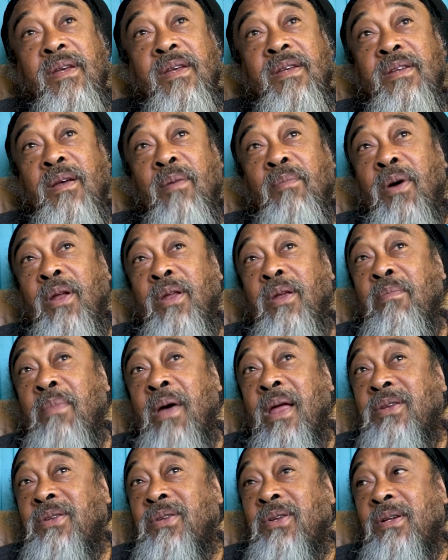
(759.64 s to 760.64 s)
is a
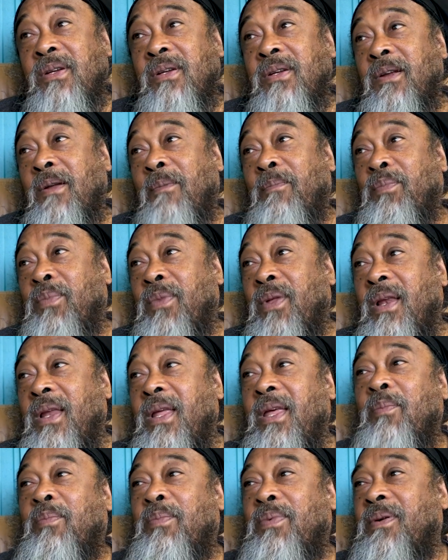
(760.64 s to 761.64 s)
monumental
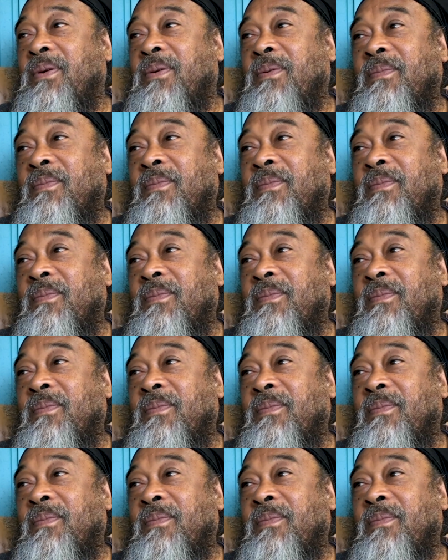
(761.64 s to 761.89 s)
leap,